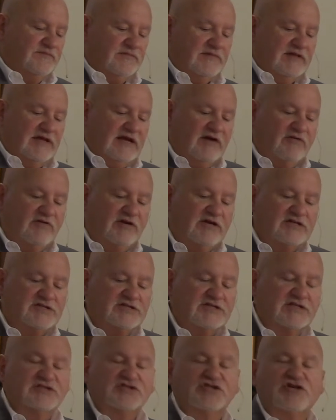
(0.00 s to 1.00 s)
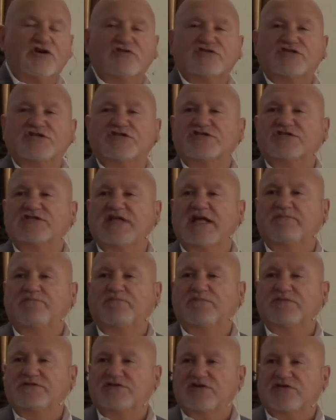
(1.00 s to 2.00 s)
areas in churches
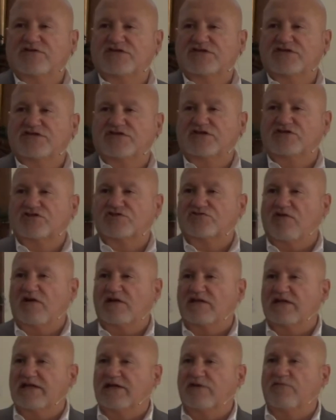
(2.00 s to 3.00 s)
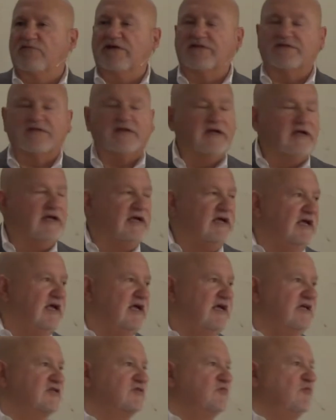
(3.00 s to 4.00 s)
that churches are struggling with
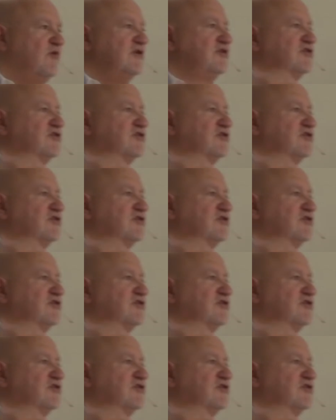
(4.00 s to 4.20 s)
is when